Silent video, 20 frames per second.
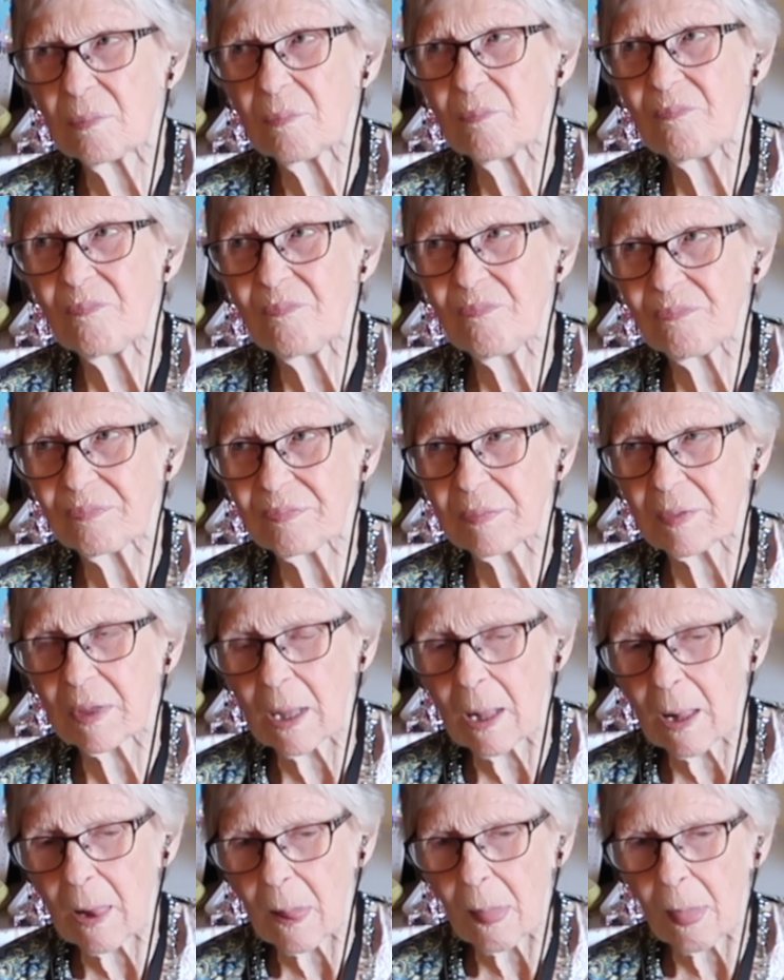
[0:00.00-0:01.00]
you'll be
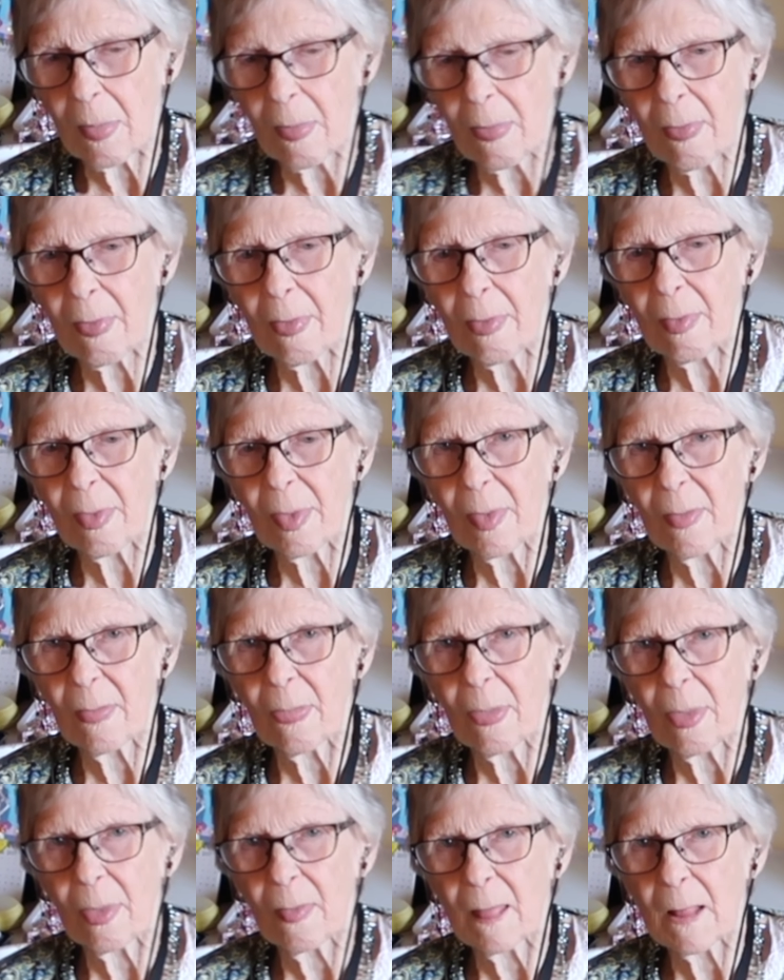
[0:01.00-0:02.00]
89 in
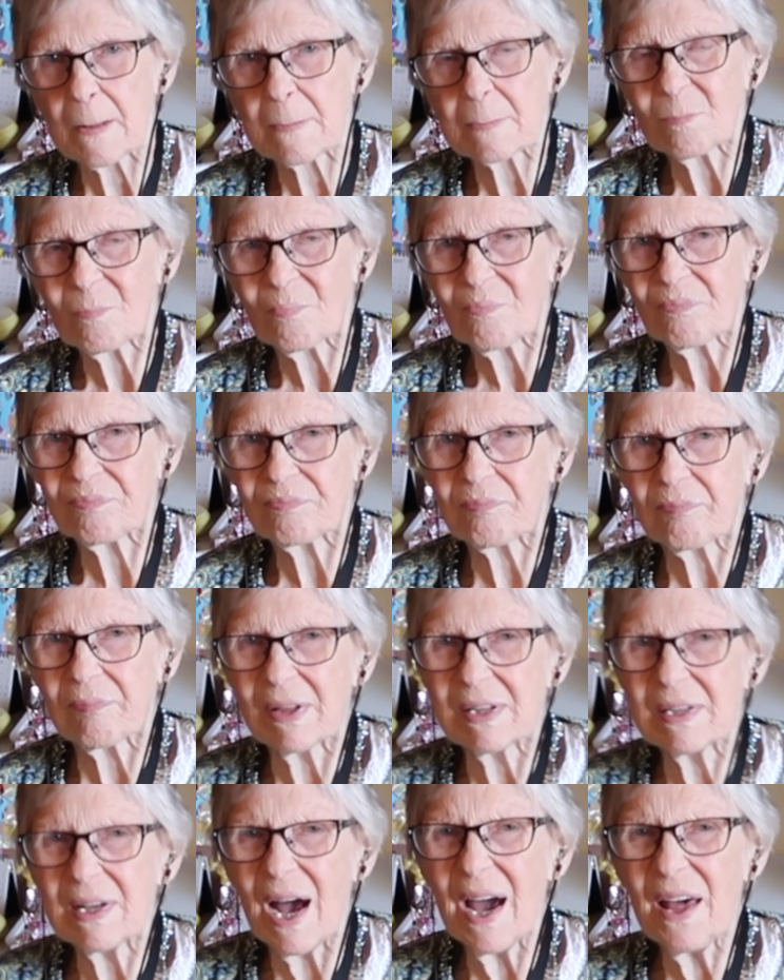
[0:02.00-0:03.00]
December. Yep.
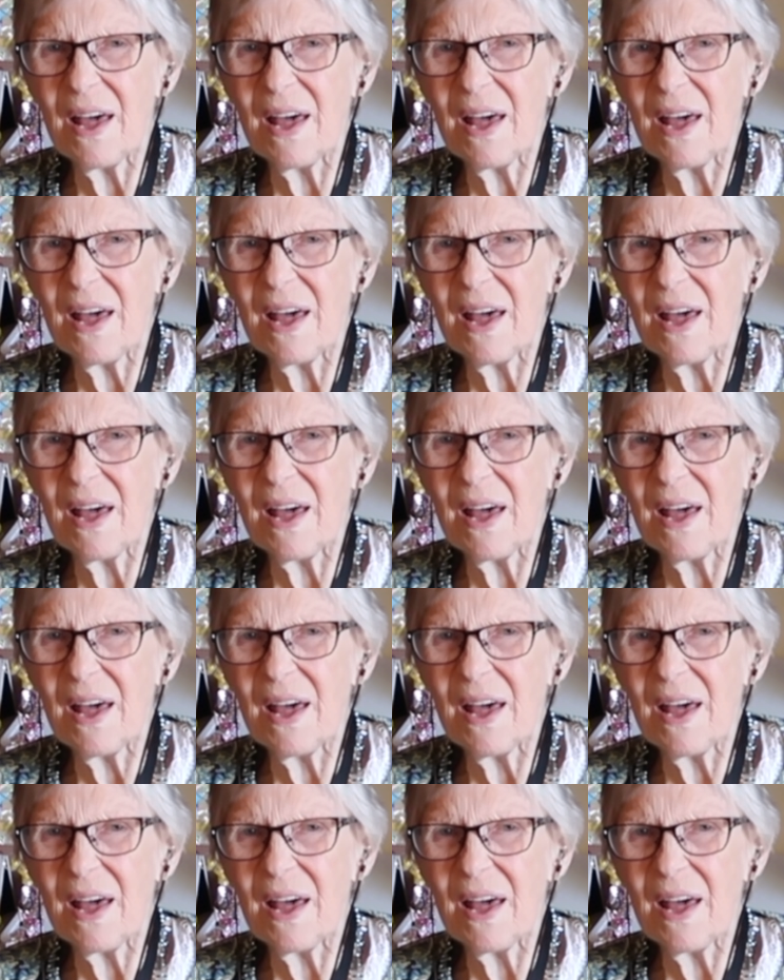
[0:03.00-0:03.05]
Mm-hmm.